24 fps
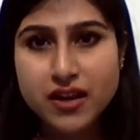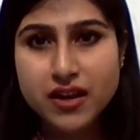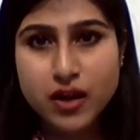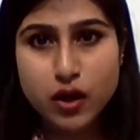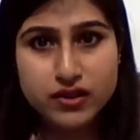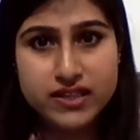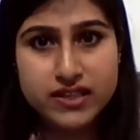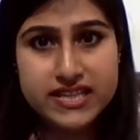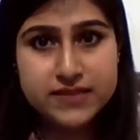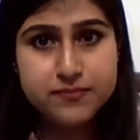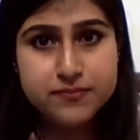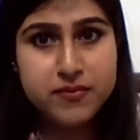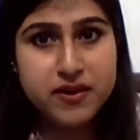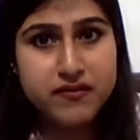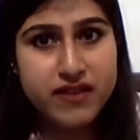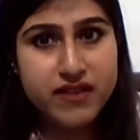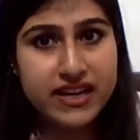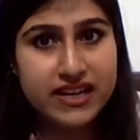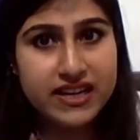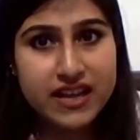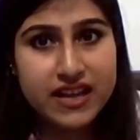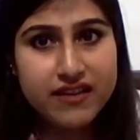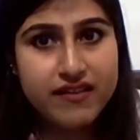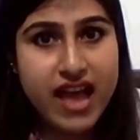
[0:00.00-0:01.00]
Now, this
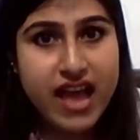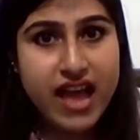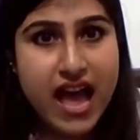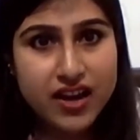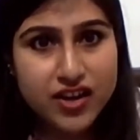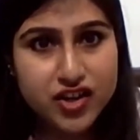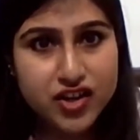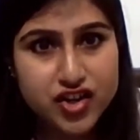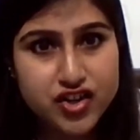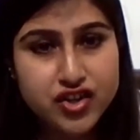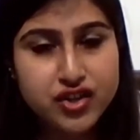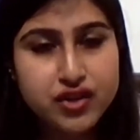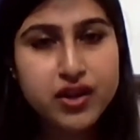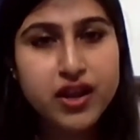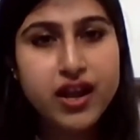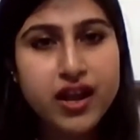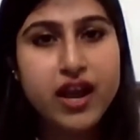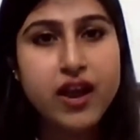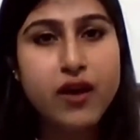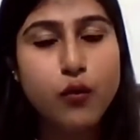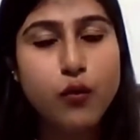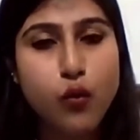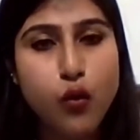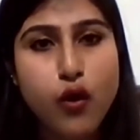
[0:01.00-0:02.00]
preventive action
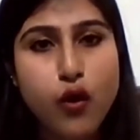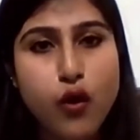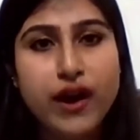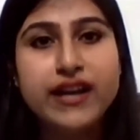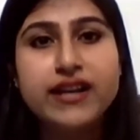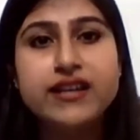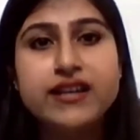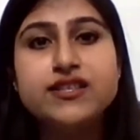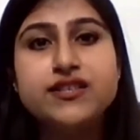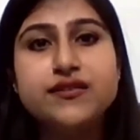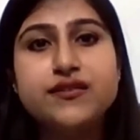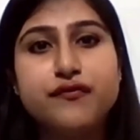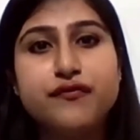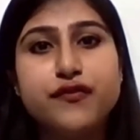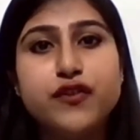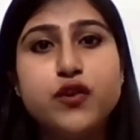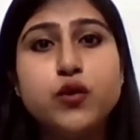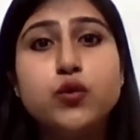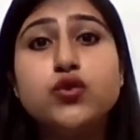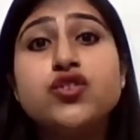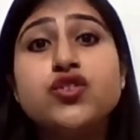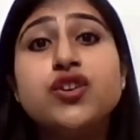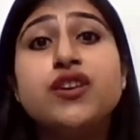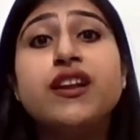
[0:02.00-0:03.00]
avoids
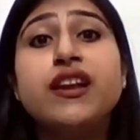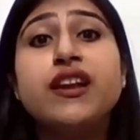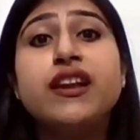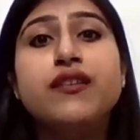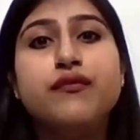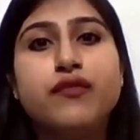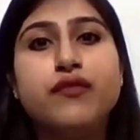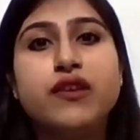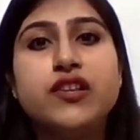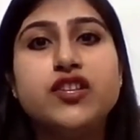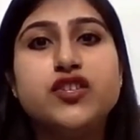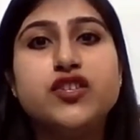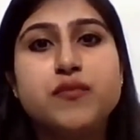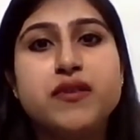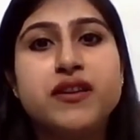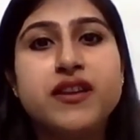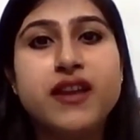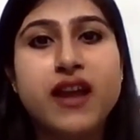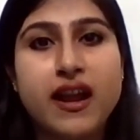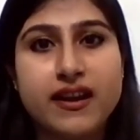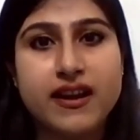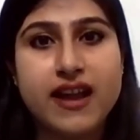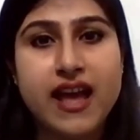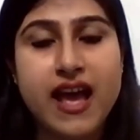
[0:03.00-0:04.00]
future
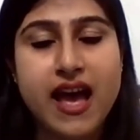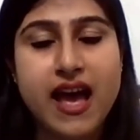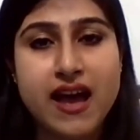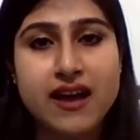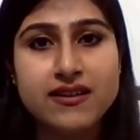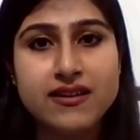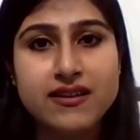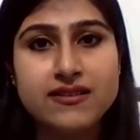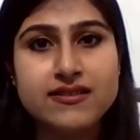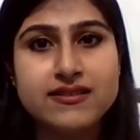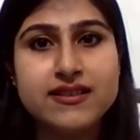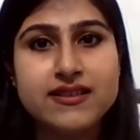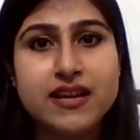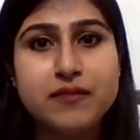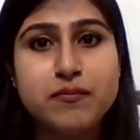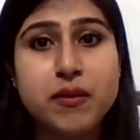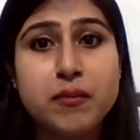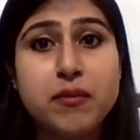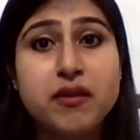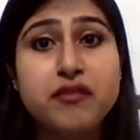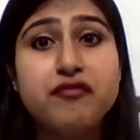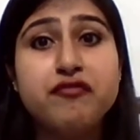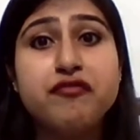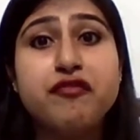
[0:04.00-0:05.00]
infringement attacks that
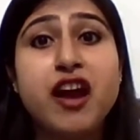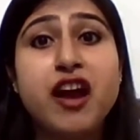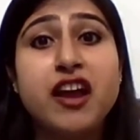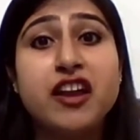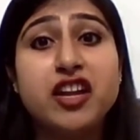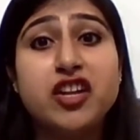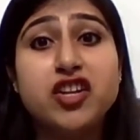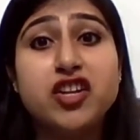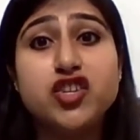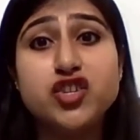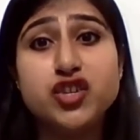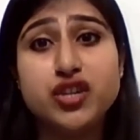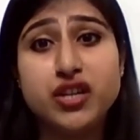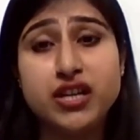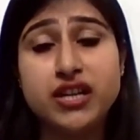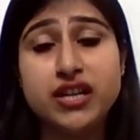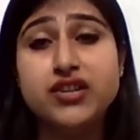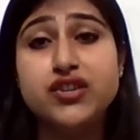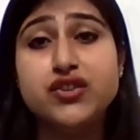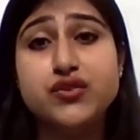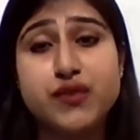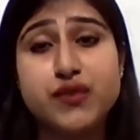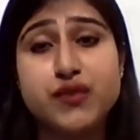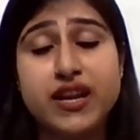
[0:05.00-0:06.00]
may be
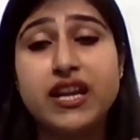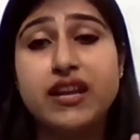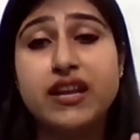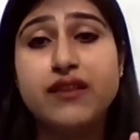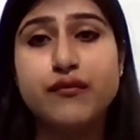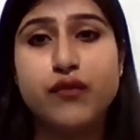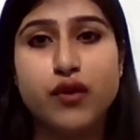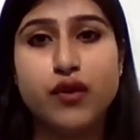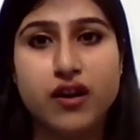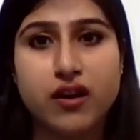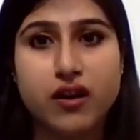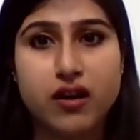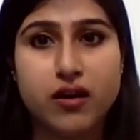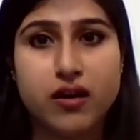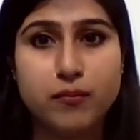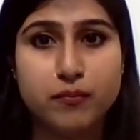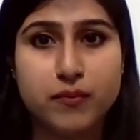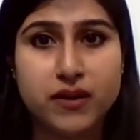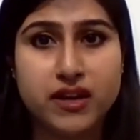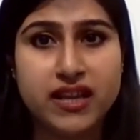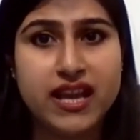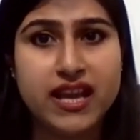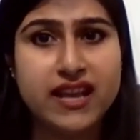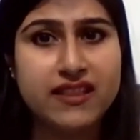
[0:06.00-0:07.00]
financially draining for a
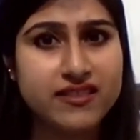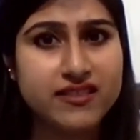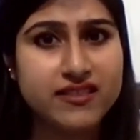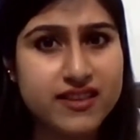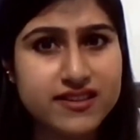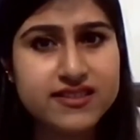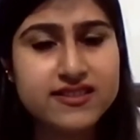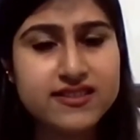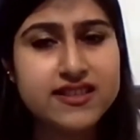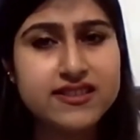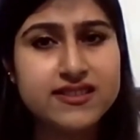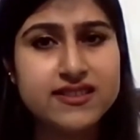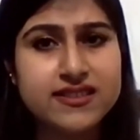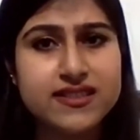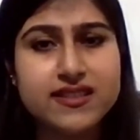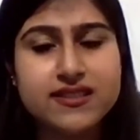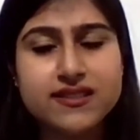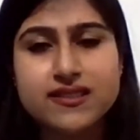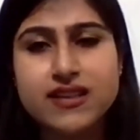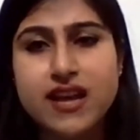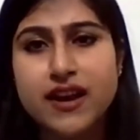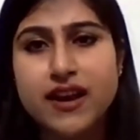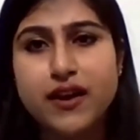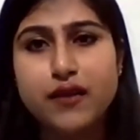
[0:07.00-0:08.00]
company. And this
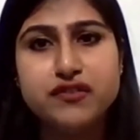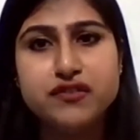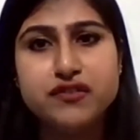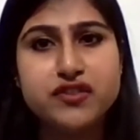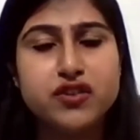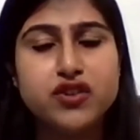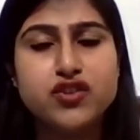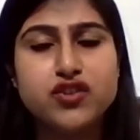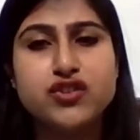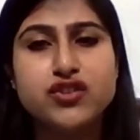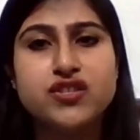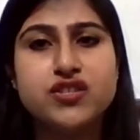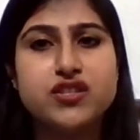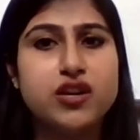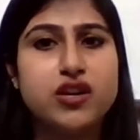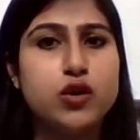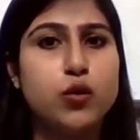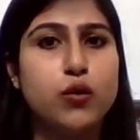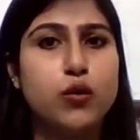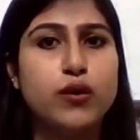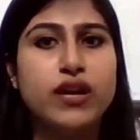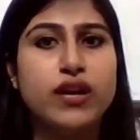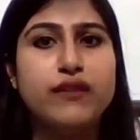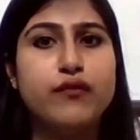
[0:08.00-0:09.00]
kind of search is
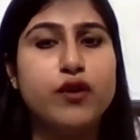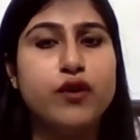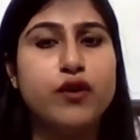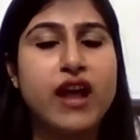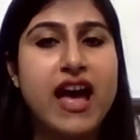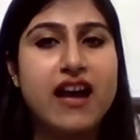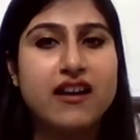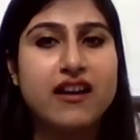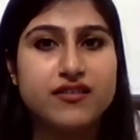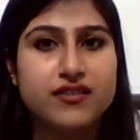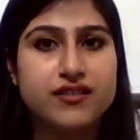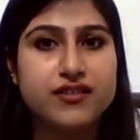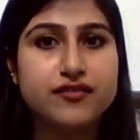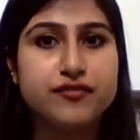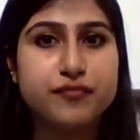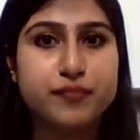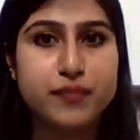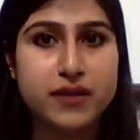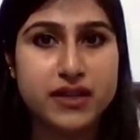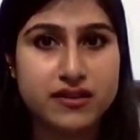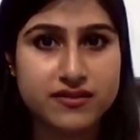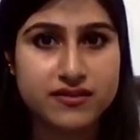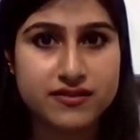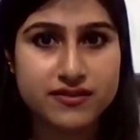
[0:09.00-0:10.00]
done only for active
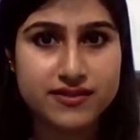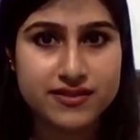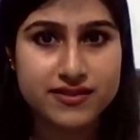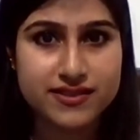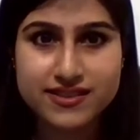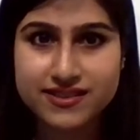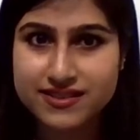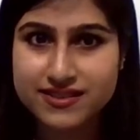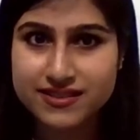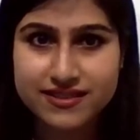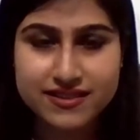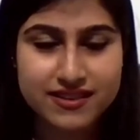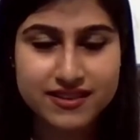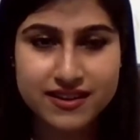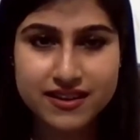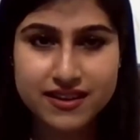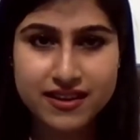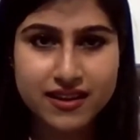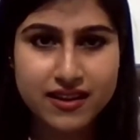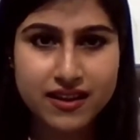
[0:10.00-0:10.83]
patents.